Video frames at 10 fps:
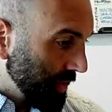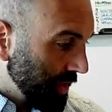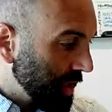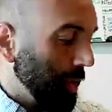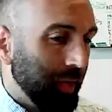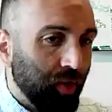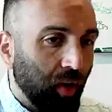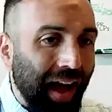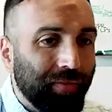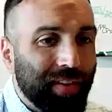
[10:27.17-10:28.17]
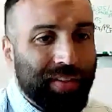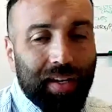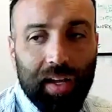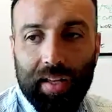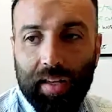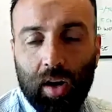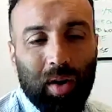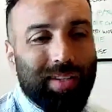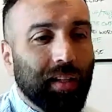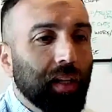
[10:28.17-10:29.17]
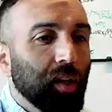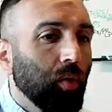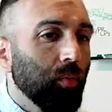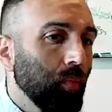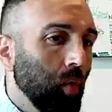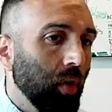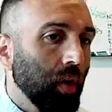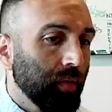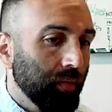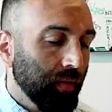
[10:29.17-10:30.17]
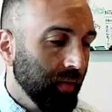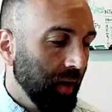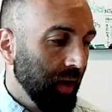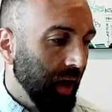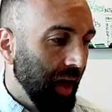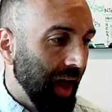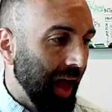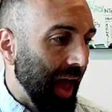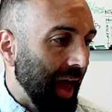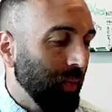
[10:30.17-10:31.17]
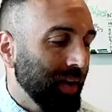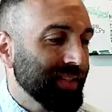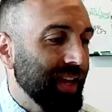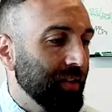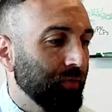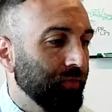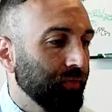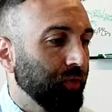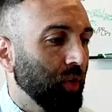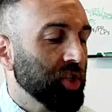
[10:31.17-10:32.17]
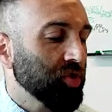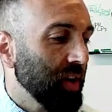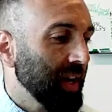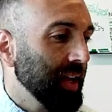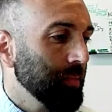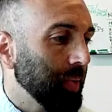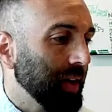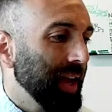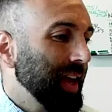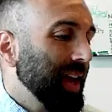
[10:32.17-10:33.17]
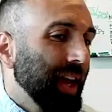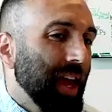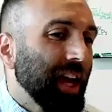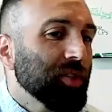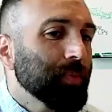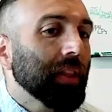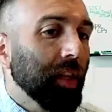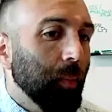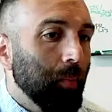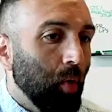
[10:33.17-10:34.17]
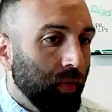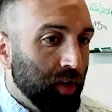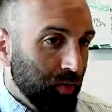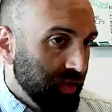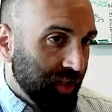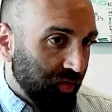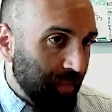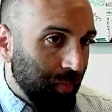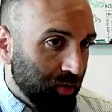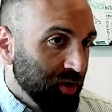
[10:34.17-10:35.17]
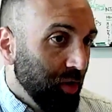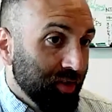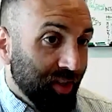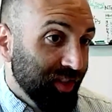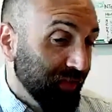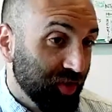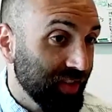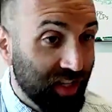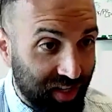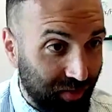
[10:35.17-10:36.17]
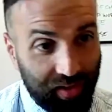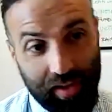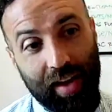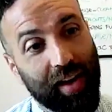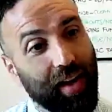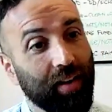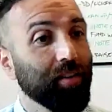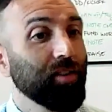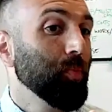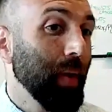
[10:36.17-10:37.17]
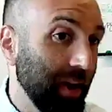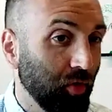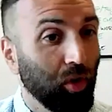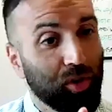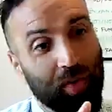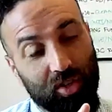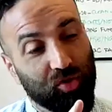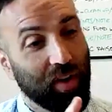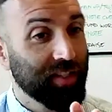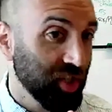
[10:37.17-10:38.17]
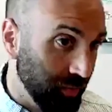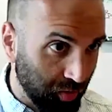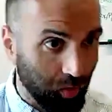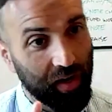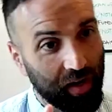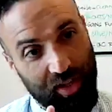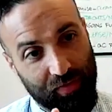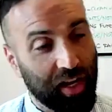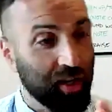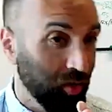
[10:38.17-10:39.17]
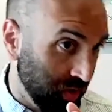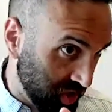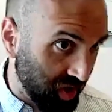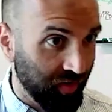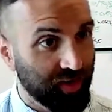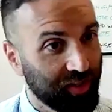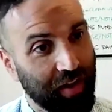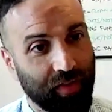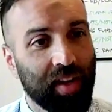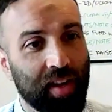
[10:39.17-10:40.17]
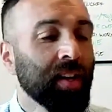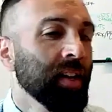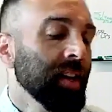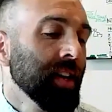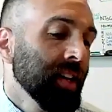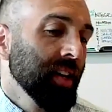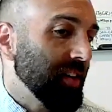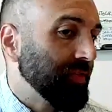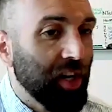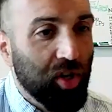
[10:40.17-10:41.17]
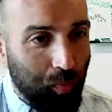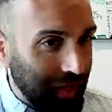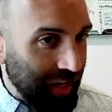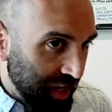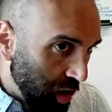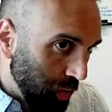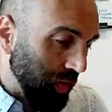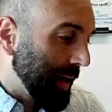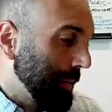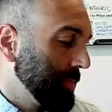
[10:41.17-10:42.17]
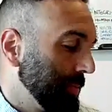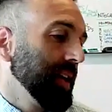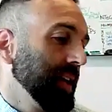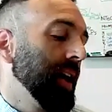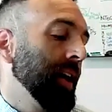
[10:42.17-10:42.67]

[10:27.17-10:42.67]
they're obviously, it's a little more, I don't want to say frustrating, but it could just be a little bit more of a nuisance, right? Post closing. So you have to transition everything. You got to get new payroll. You have to transition employees. You have to get new insurance. You have to get a new PEO probably.